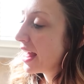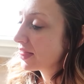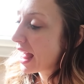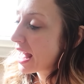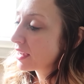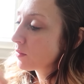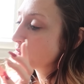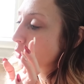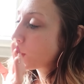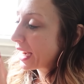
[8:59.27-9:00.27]
And then
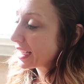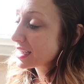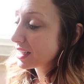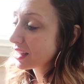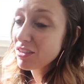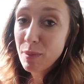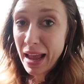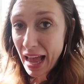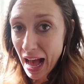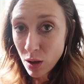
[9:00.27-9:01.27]
when I need to leave
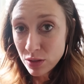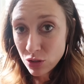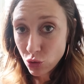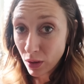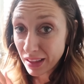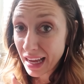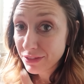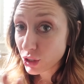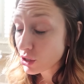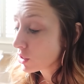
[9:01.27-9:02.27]
my house shortly after